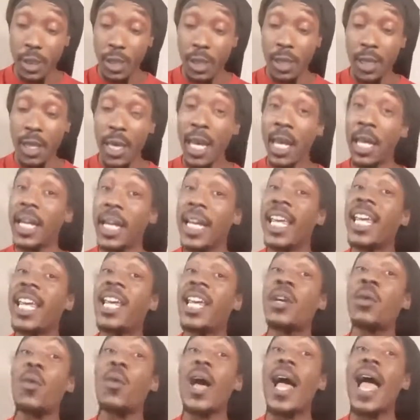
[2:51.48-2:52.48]
And
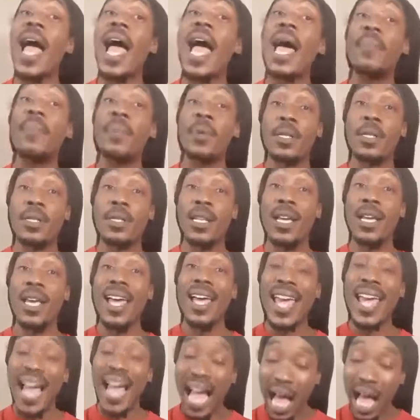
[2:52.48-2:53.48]
again, what happens?
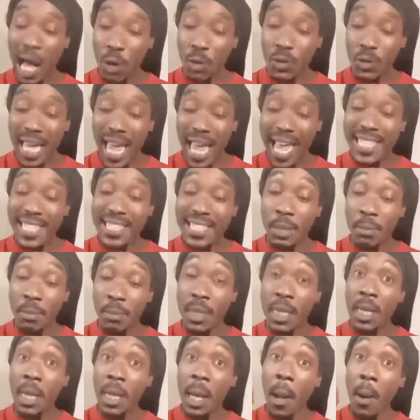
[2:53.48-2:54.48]
A house has to
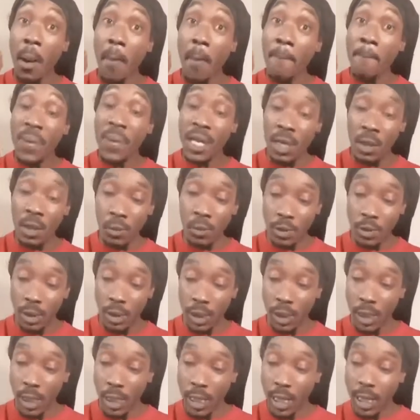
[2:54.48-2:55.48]
be built.
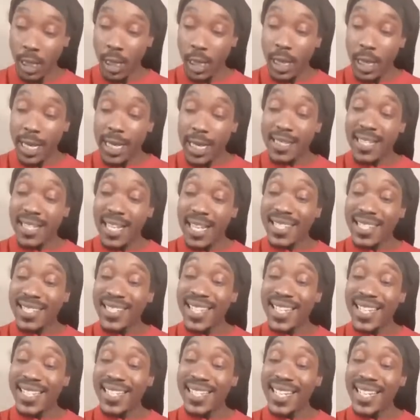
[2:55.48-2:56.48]
It says
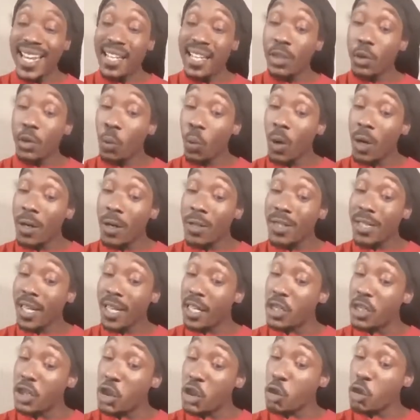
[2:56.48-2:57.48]
the tent was
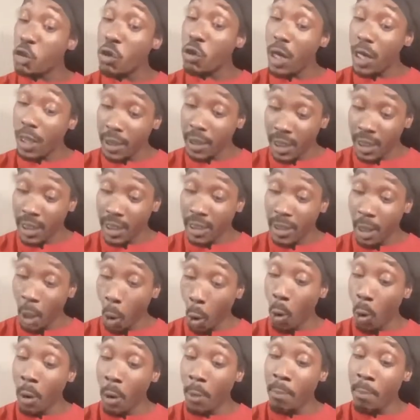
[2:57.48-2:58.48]
constructed
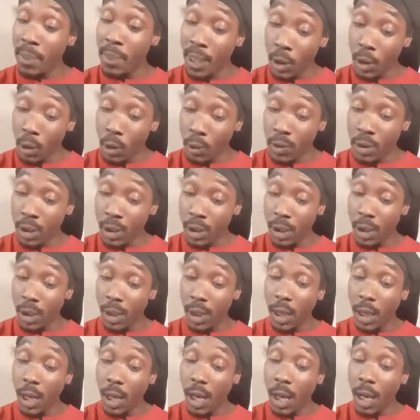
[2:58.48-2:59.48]
or built
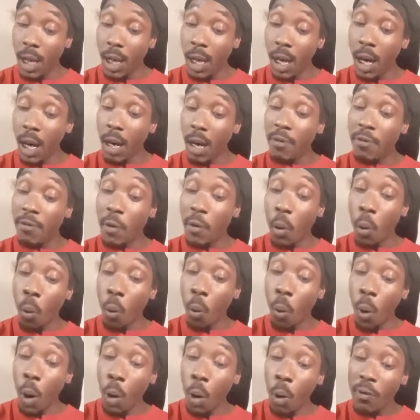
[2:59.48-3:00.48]
of
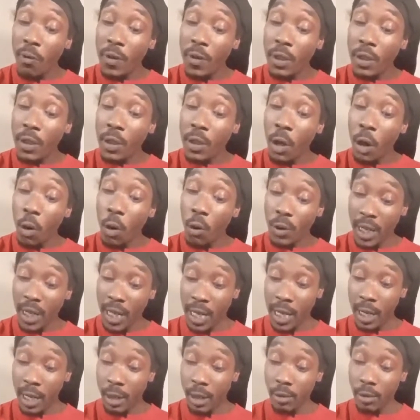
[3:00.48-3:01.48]
woven goat
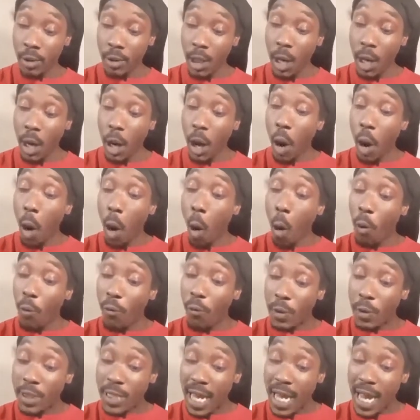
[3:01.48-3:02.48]
hair.
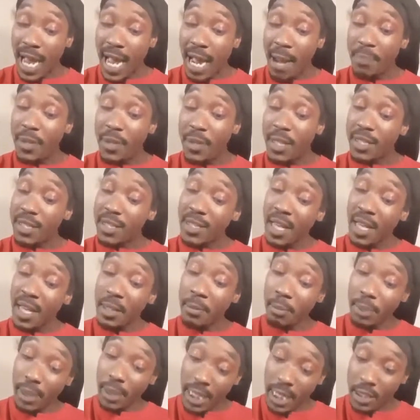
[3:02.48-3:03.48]
Over time, the
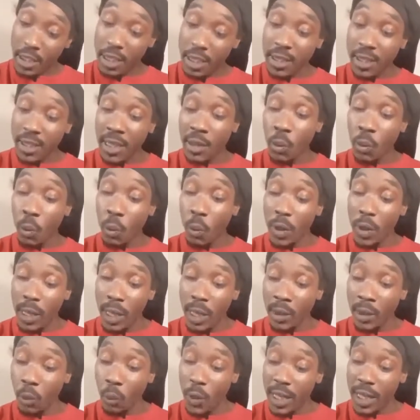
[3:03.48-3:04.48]
sun bleaches and
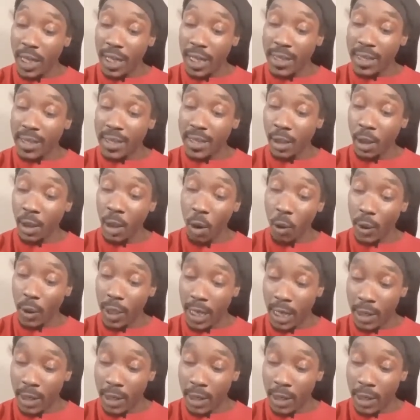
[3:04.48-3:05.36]
weakens the goat hair.